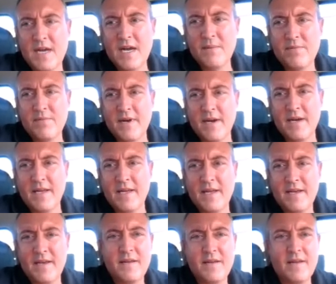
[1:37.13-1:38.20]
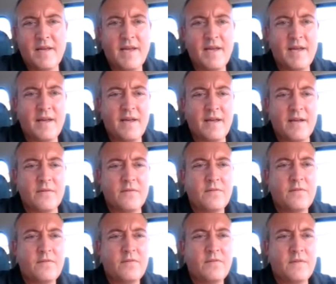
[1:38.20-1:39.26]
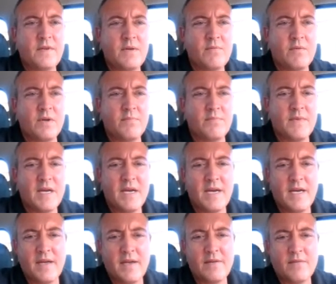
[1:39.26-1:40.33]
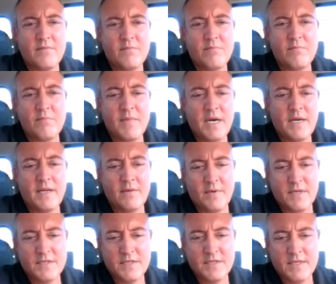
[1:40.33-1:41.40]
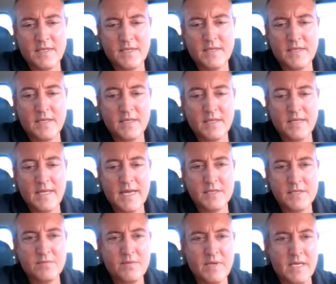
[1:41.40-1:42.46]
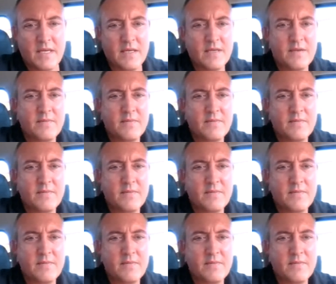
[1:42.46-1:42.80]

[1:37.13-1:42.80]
hop right in and see what my mining rigs did last week.